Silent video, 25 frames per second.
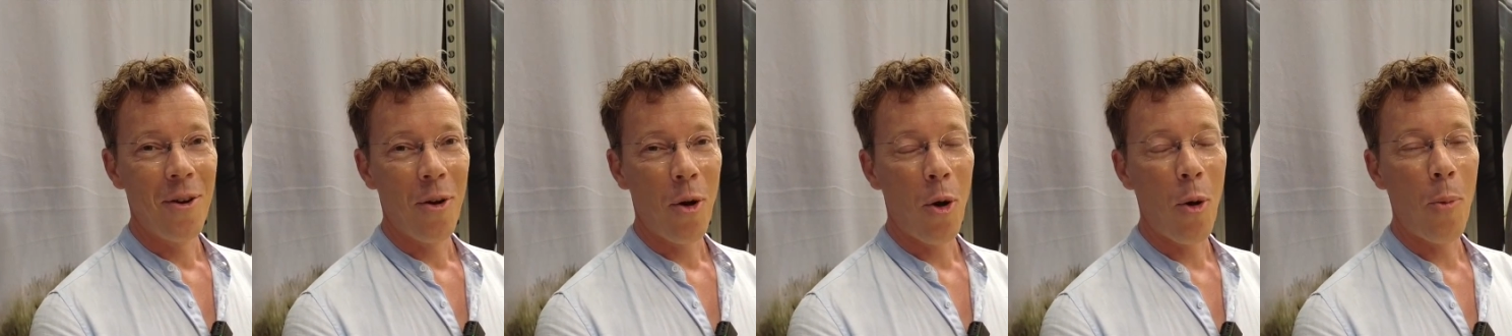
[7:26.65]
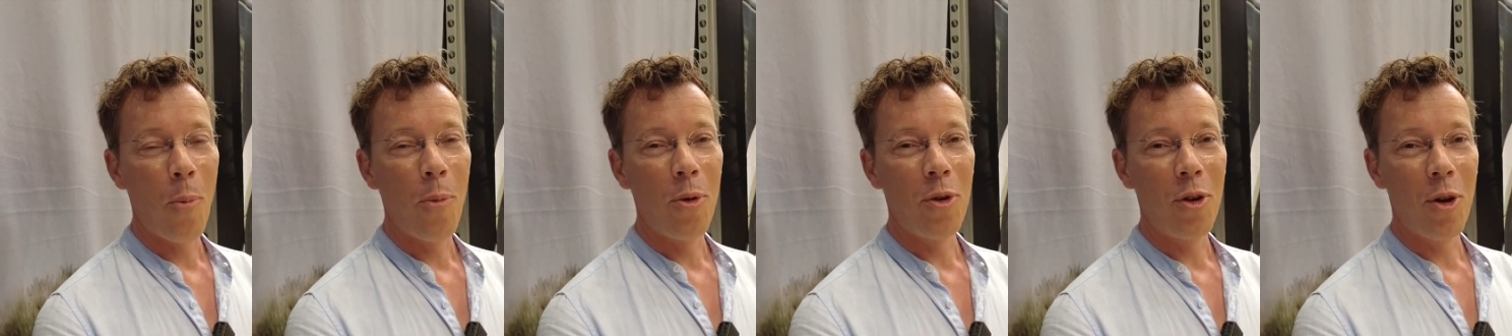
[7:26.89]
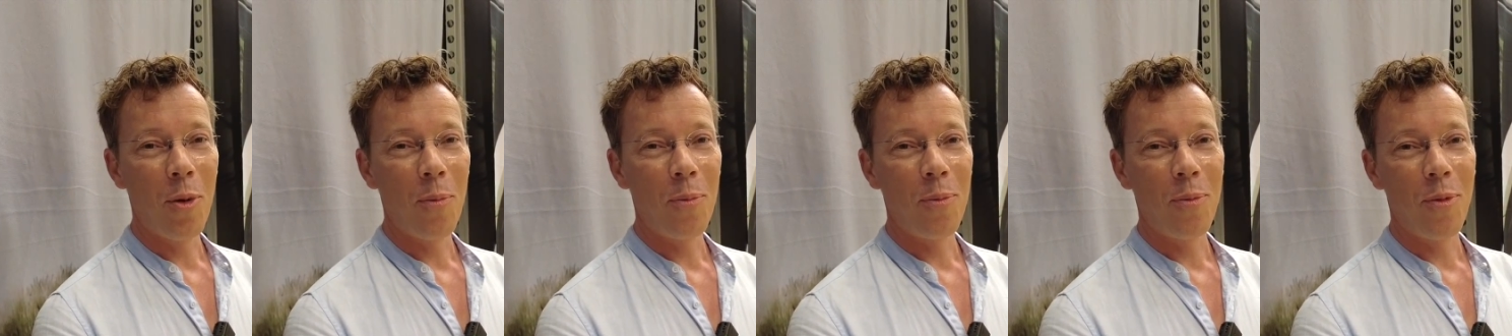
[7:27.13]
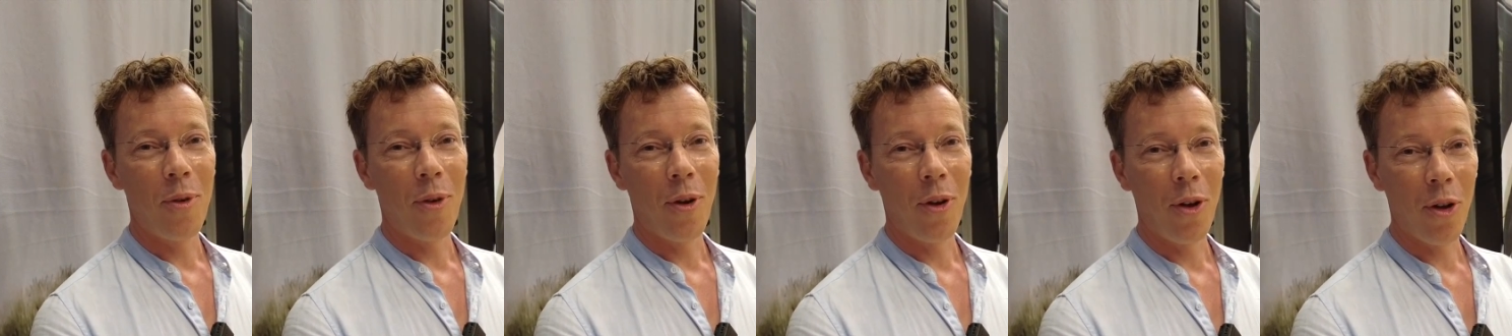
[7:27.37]
opened up
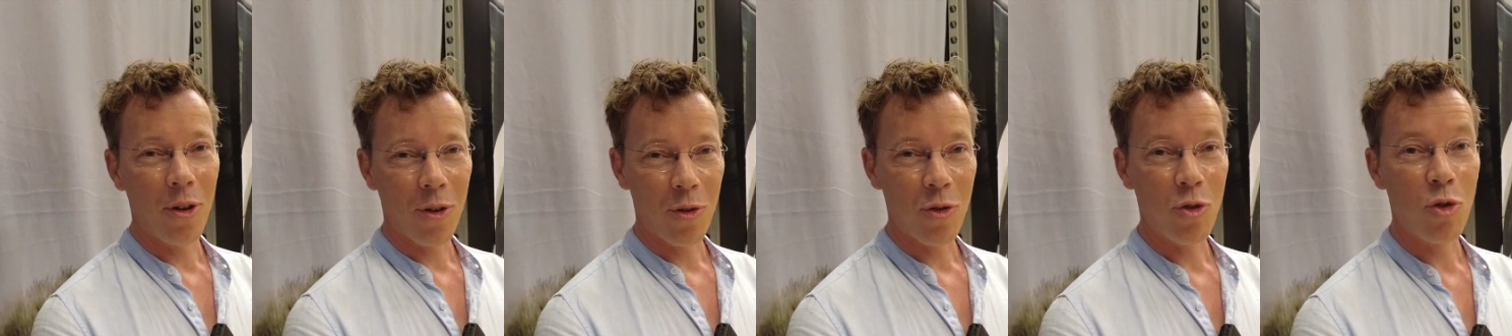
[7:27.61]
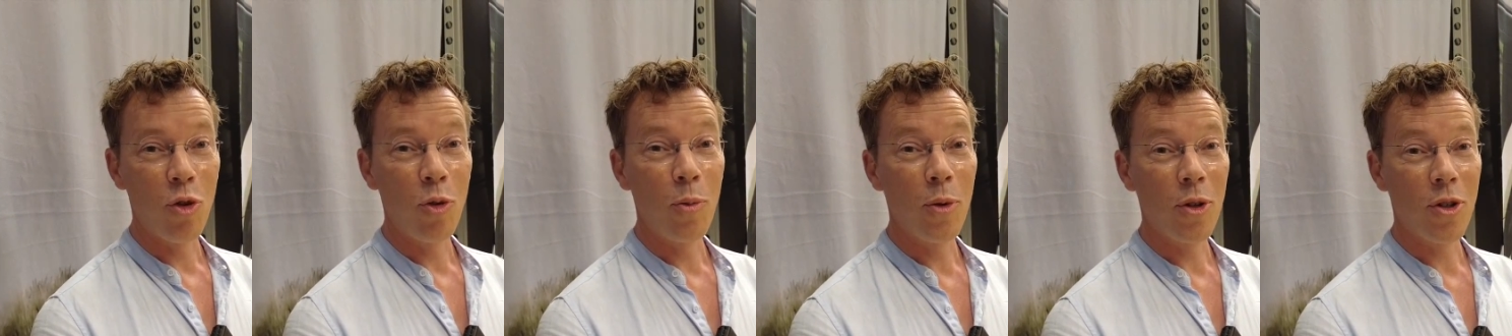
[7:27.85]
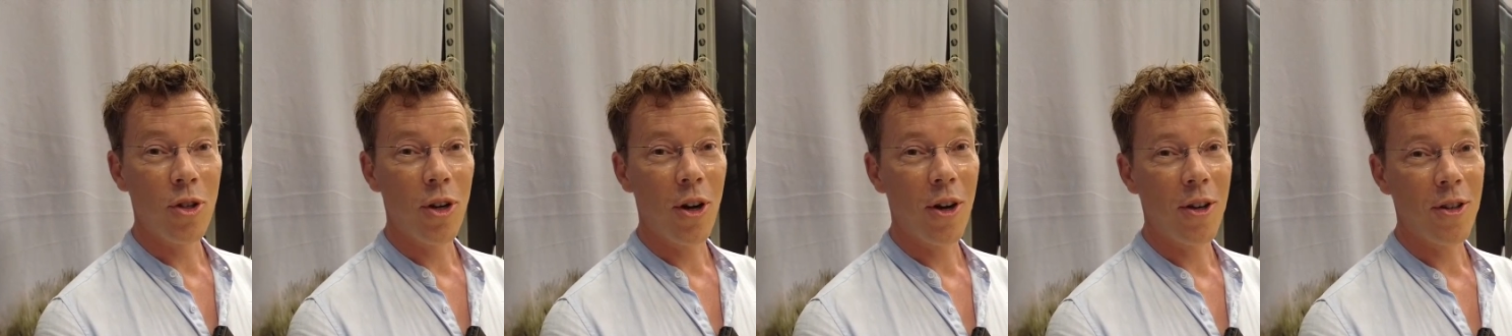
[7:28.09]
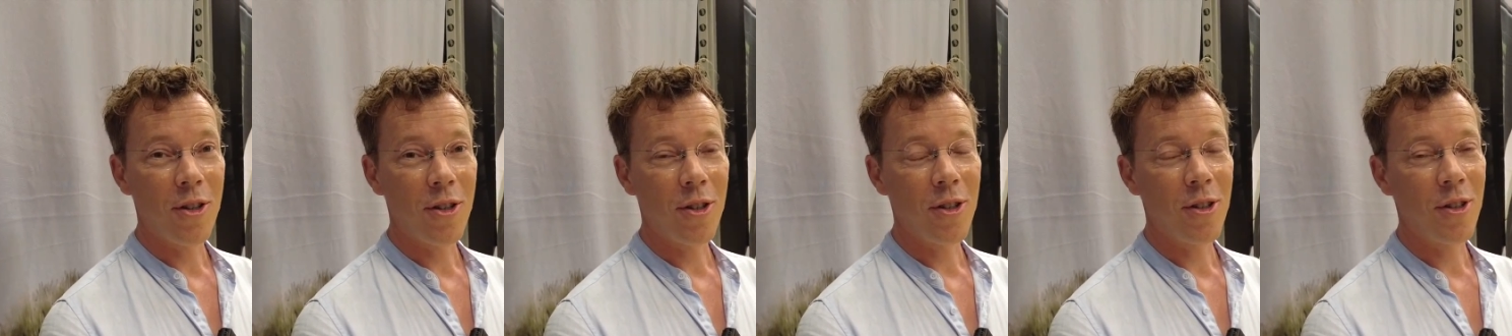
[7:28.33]
a lot of
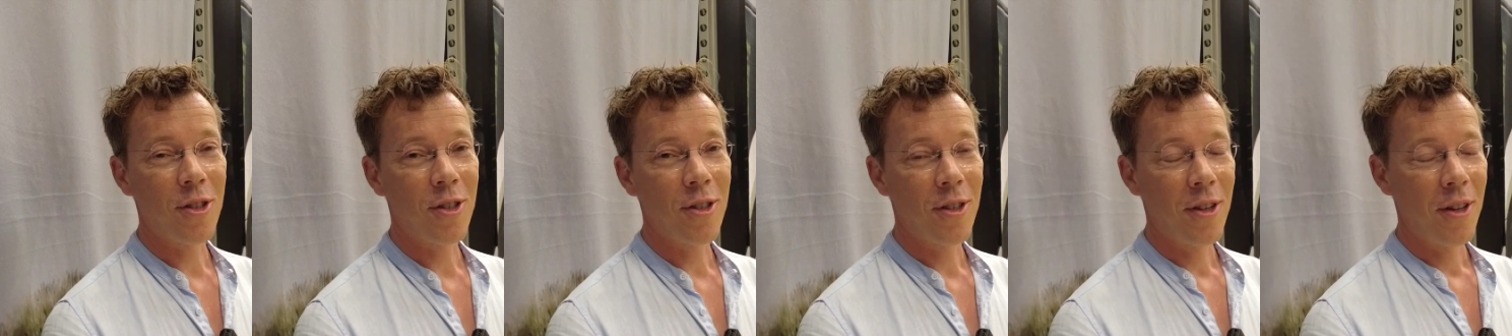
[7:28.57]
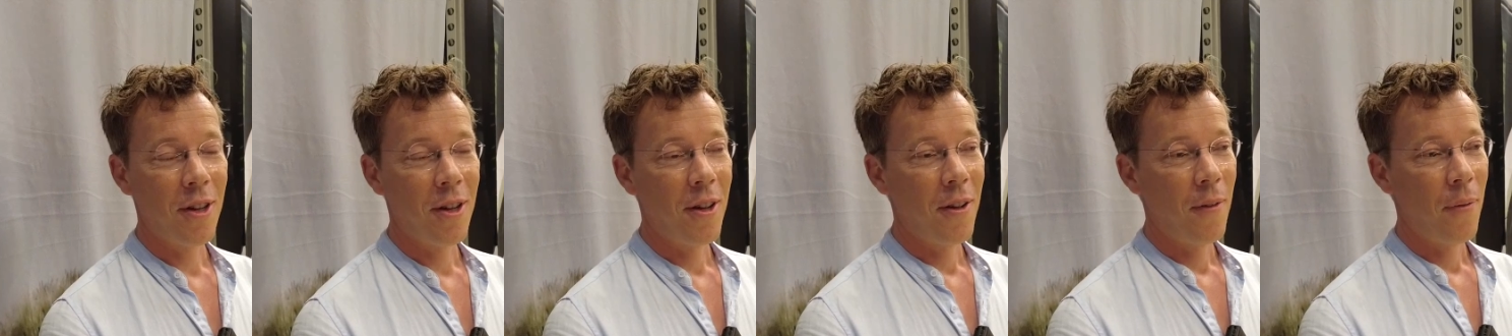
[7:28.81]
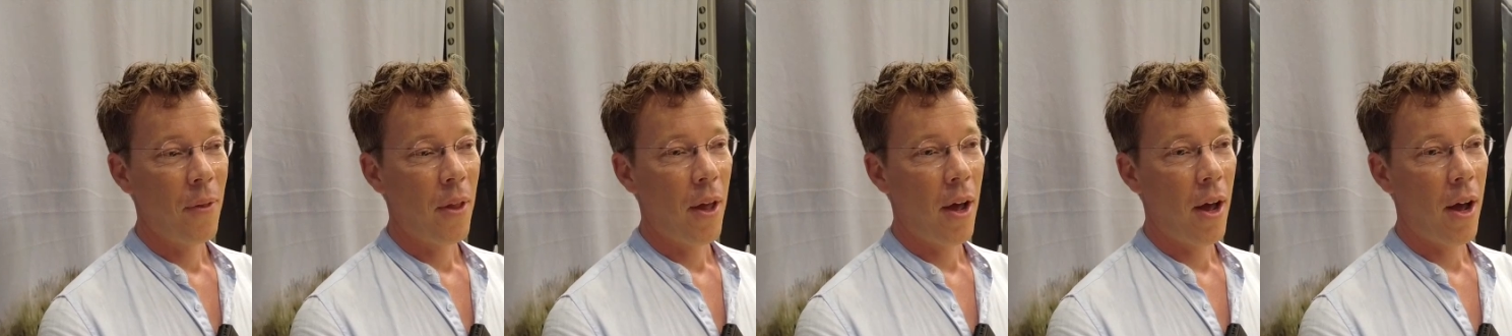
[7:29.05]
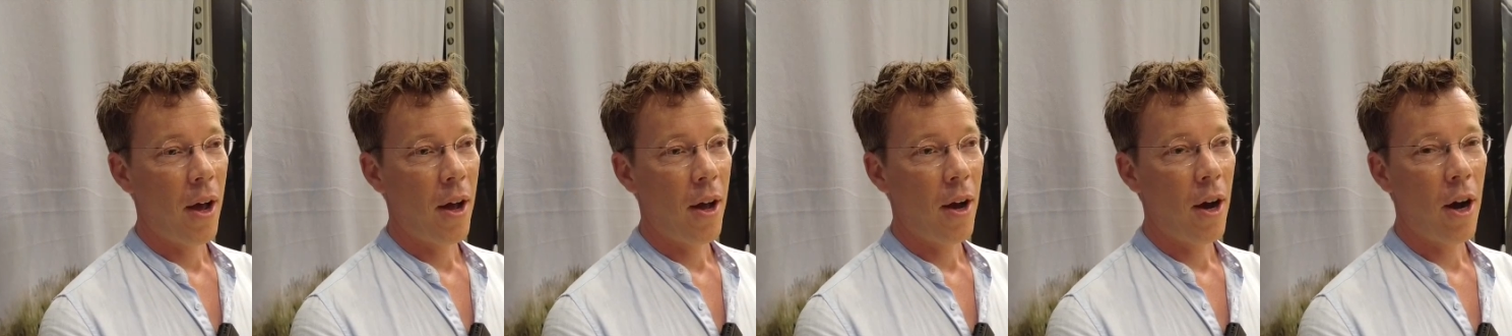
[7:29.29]
superchargers.
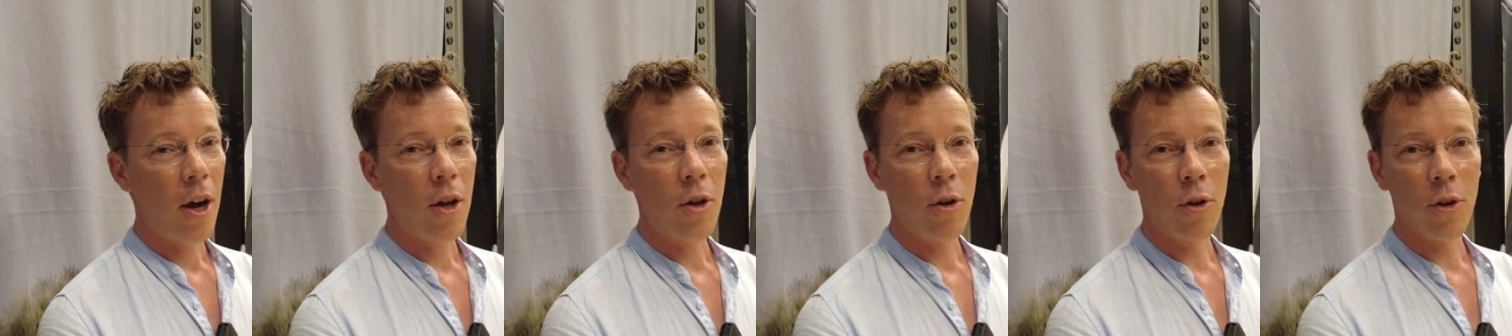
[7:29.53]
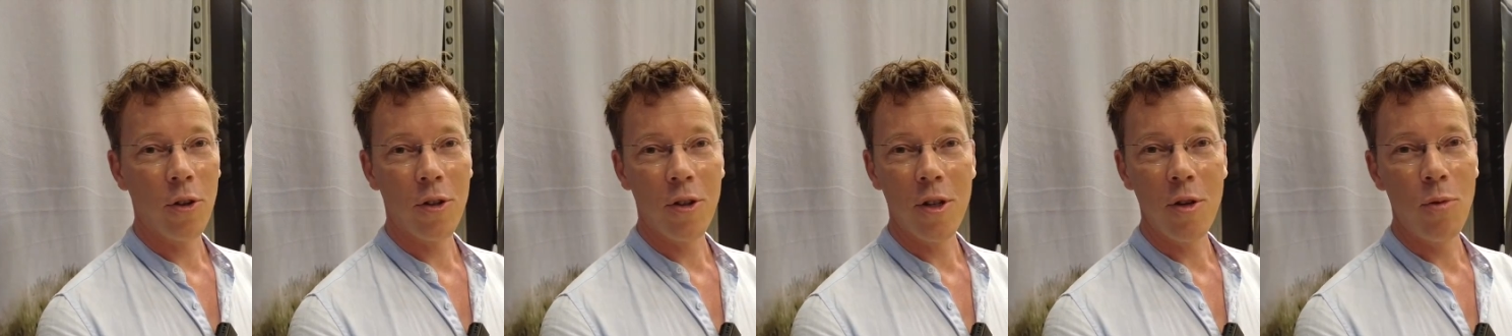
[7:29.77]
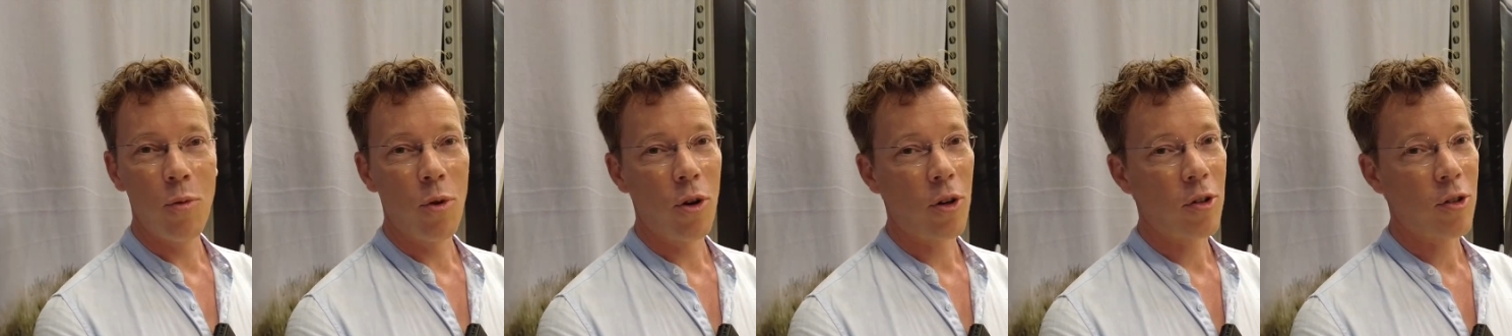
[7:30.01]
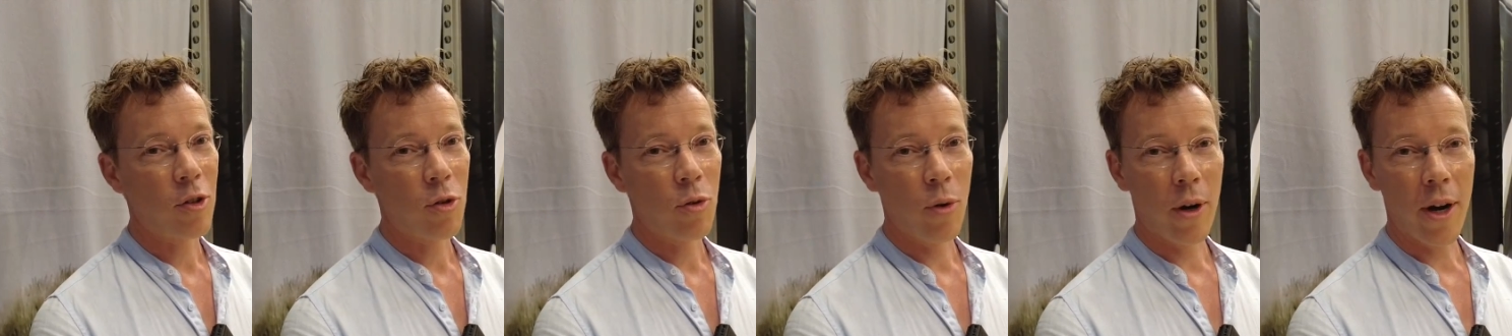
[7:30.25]
Ionity
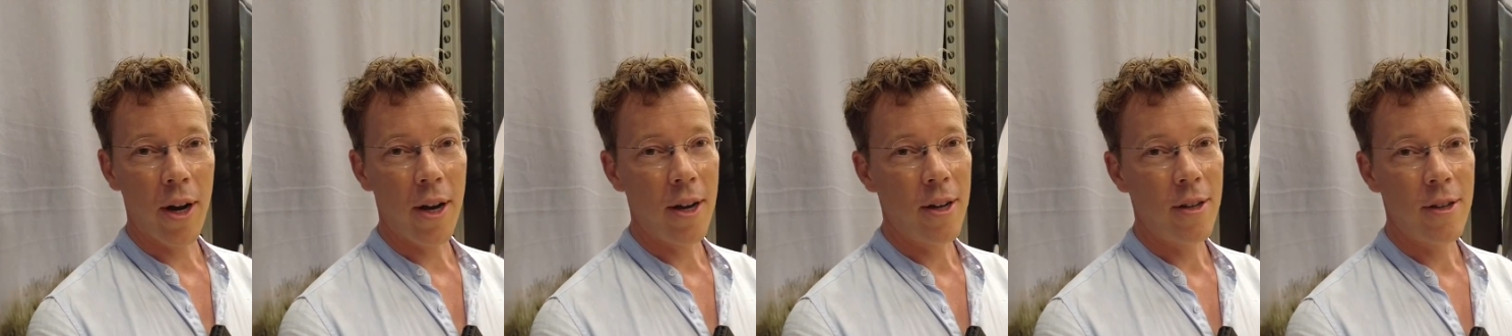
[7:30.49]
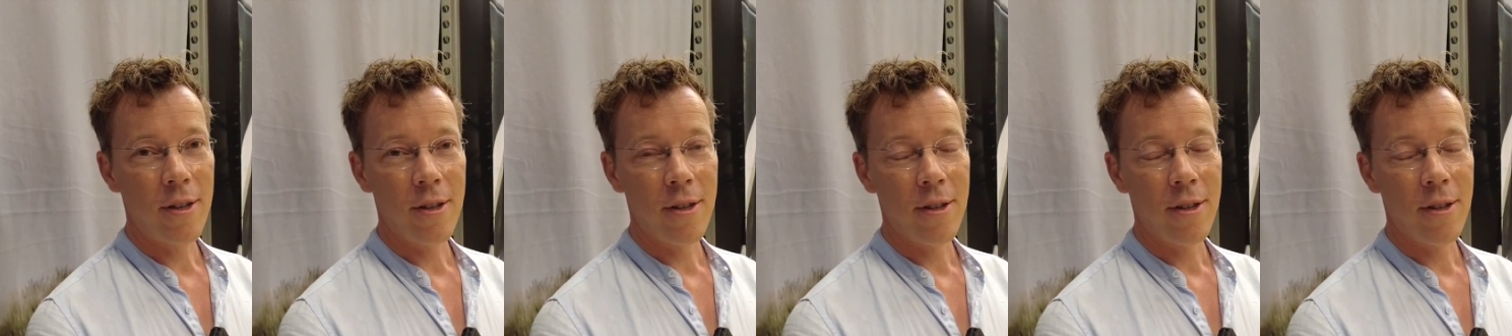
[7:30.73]
works great.